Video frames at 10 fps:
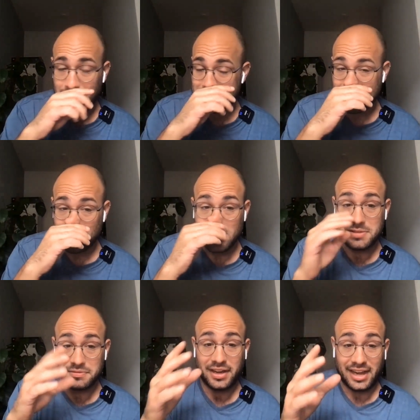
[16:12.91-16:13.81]
Essentially, it's
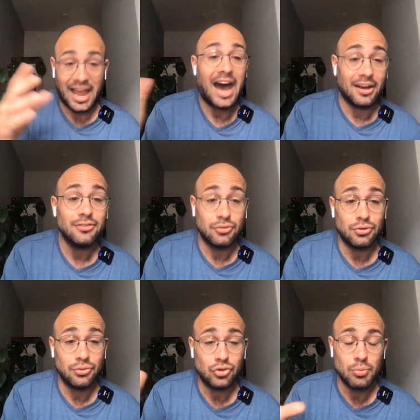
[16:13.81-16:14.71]
very hard to
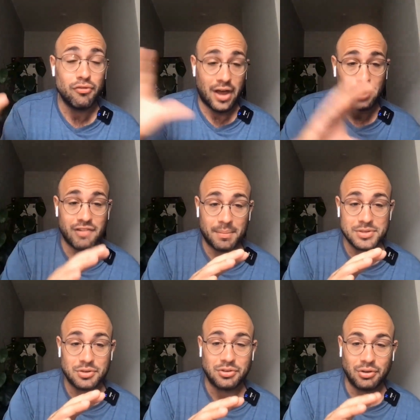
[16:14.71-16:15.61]
do, to move out of
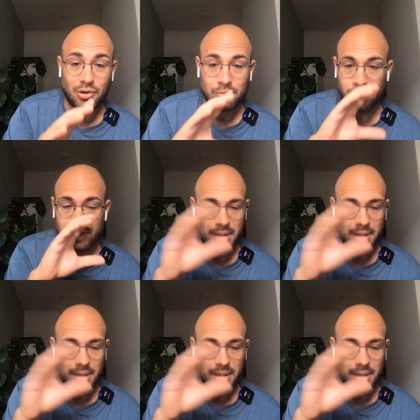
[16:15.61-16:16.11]
Amazon to your own brand.